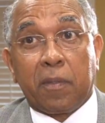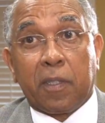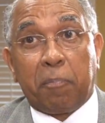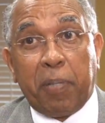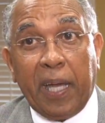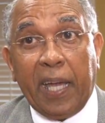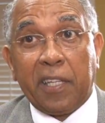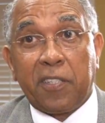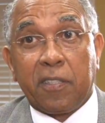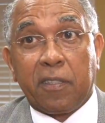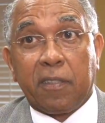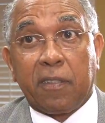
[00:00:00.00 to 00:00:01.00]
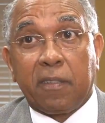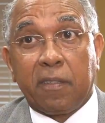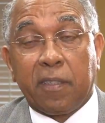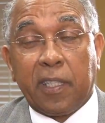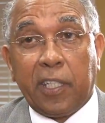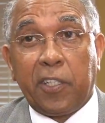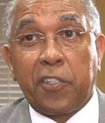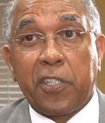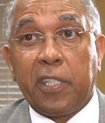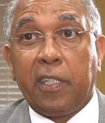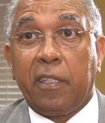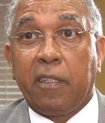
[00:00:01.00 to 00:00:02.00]
the passion, the
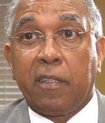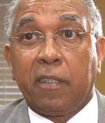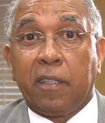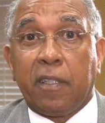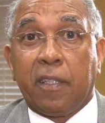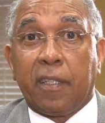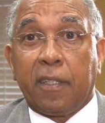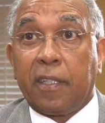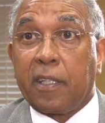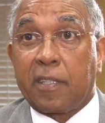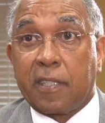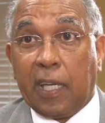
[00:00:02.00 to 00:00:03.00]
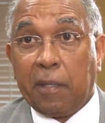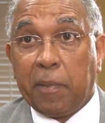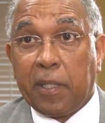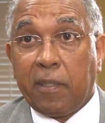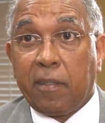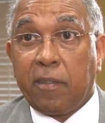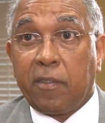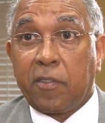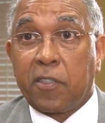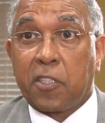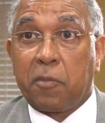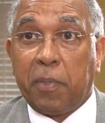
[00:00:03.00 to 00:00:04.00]
energy, the excitement,
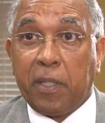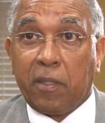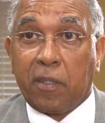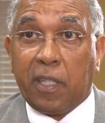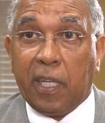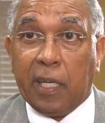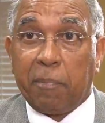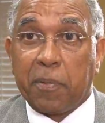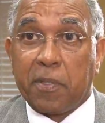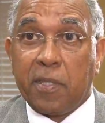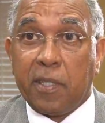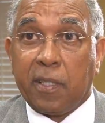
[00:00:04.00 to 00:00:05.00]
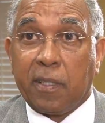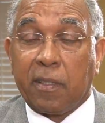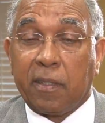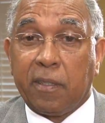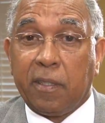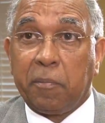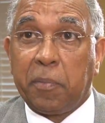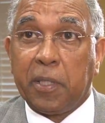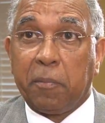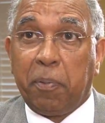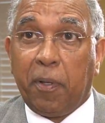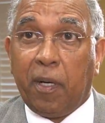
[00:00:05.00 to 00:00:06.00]
just to be on campus here and be a
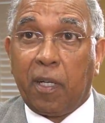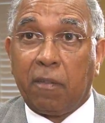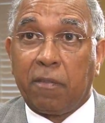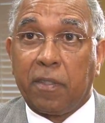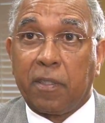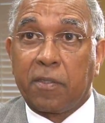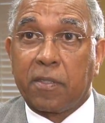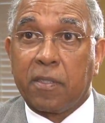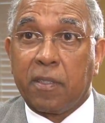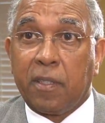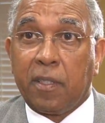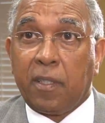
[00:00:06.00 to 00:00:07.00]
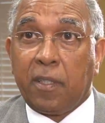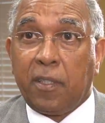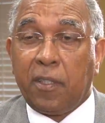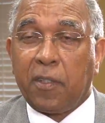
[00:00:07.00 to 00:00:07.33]
part of this. You